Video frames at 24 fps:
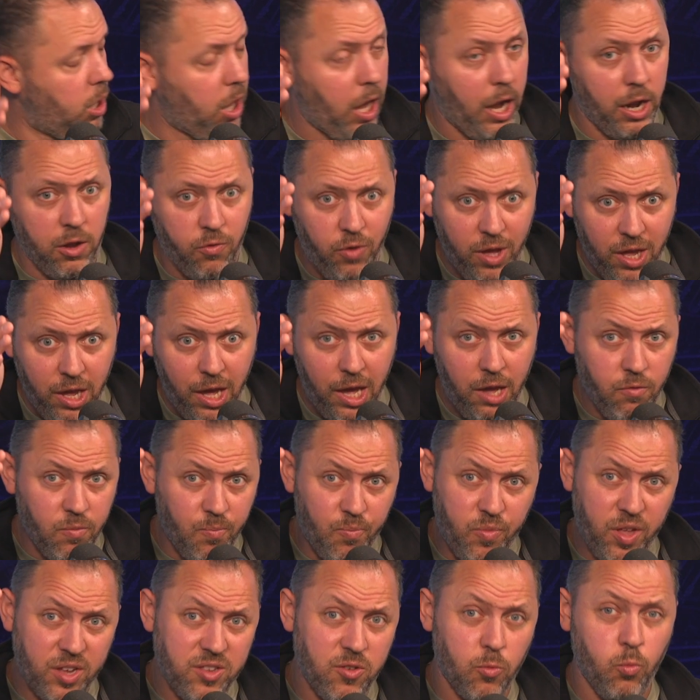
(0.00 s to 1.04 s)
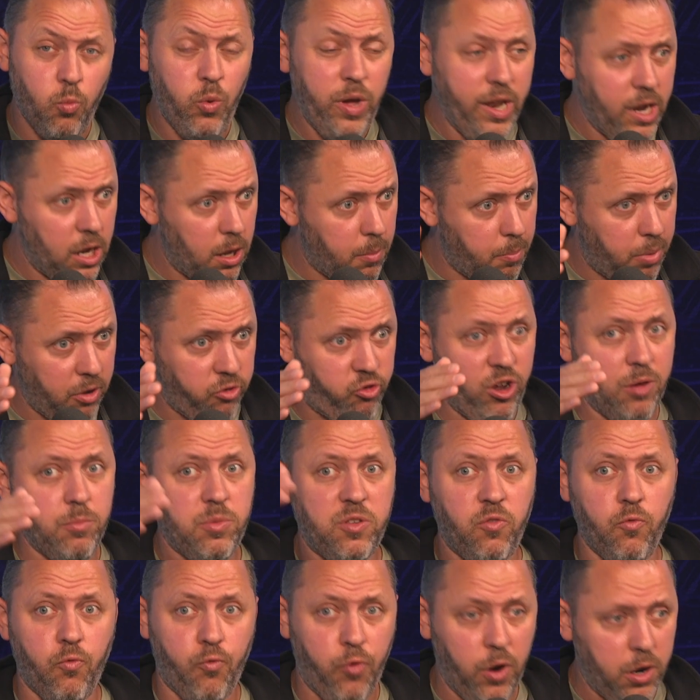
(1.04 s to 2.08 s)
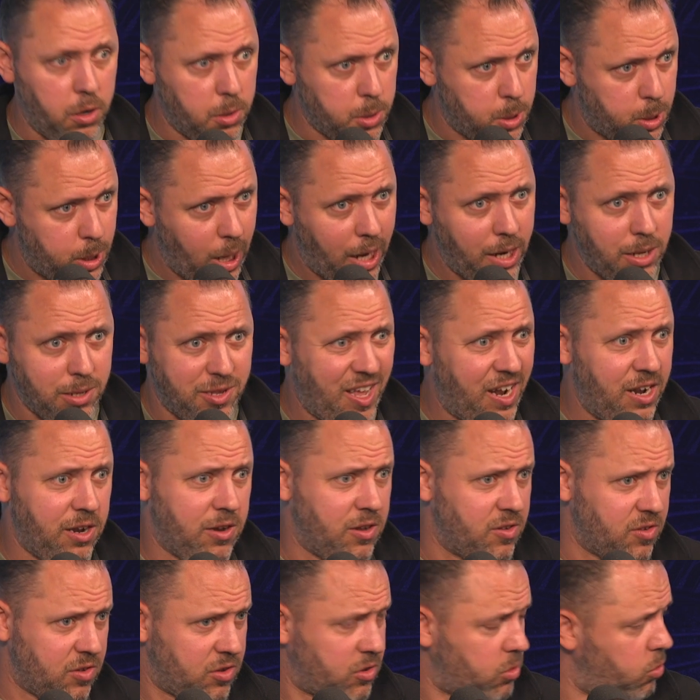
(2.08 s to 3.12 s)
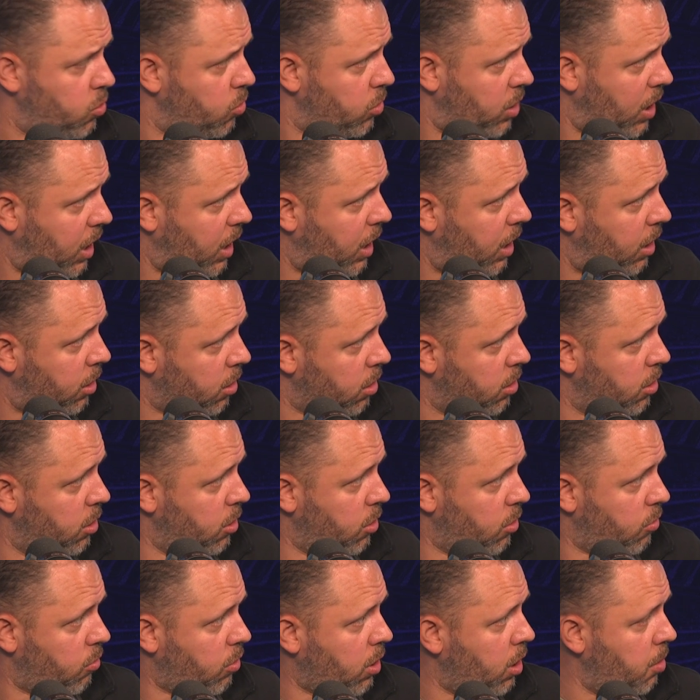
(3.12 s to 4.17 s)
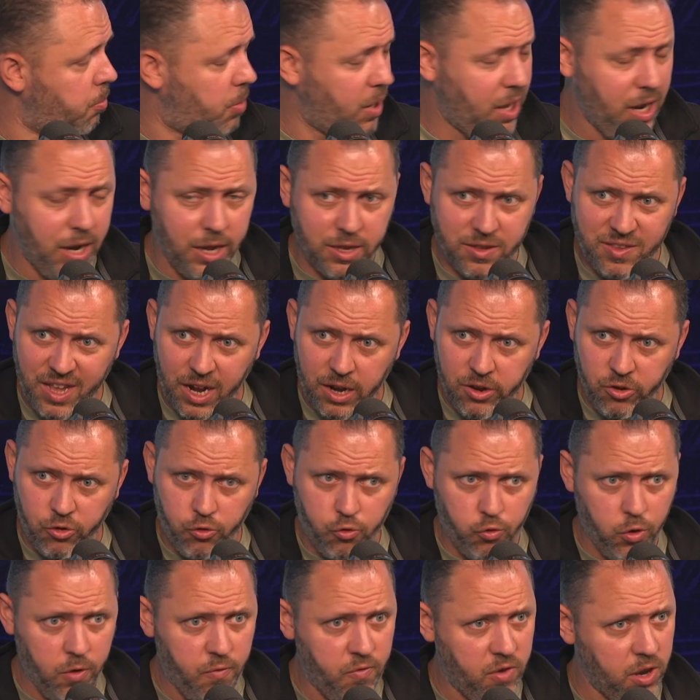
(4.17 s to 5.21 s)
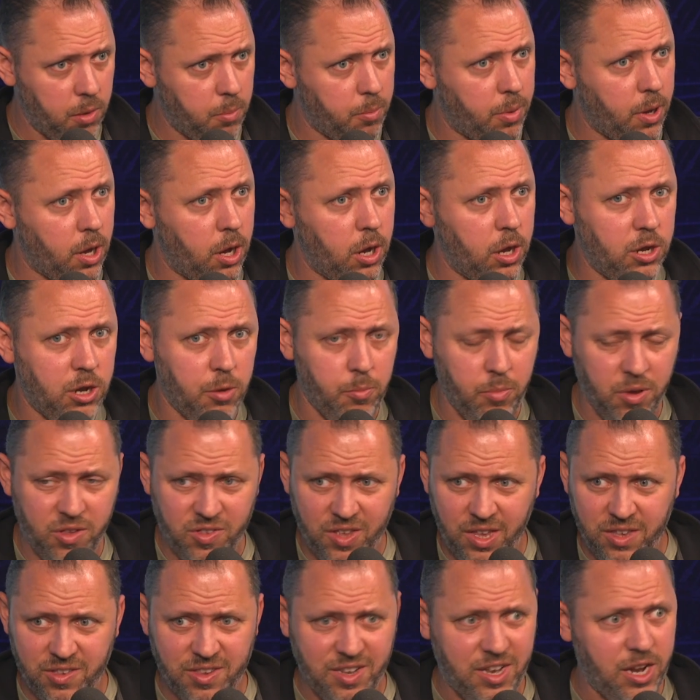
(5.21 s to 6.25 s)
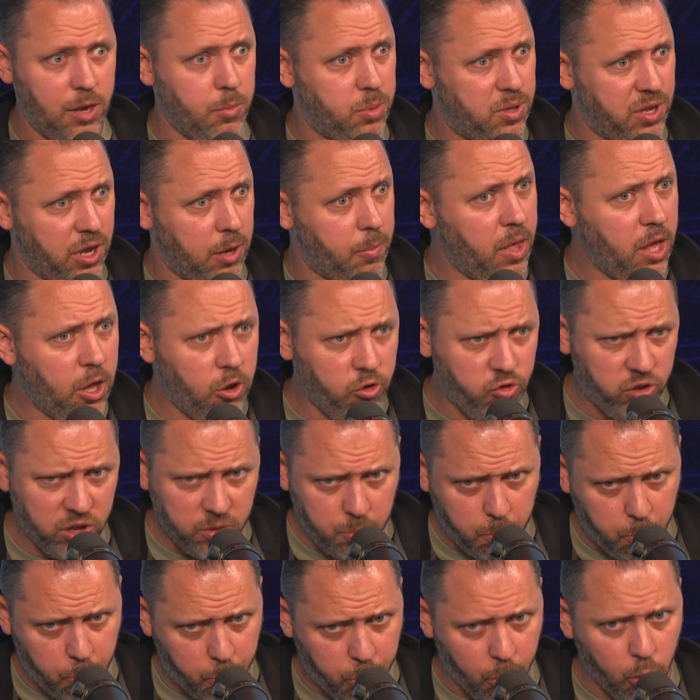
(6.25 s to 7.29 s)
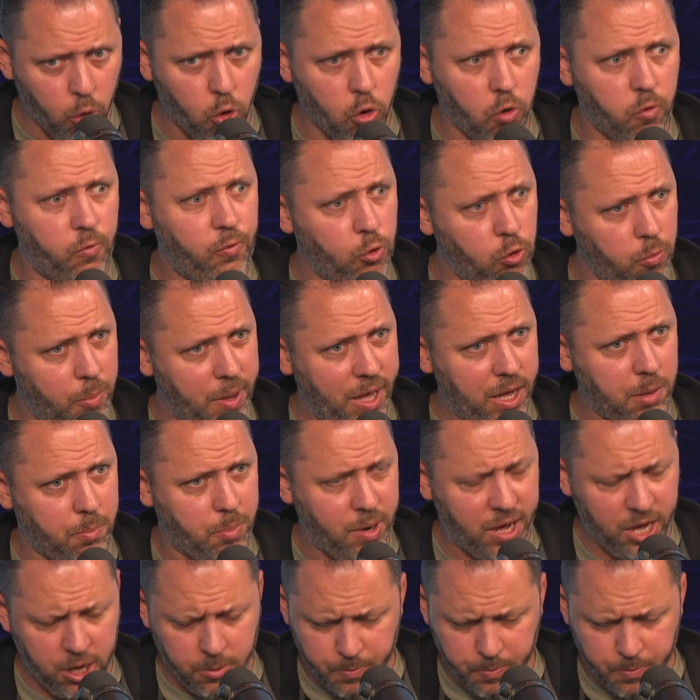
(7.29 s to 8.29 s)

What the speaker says: And if he even doesn't win it, but jumps in front of Salah, Salah doesn't score that header, right? But he lets Salah drift in behind him because he stepped up. Just poor fullback play.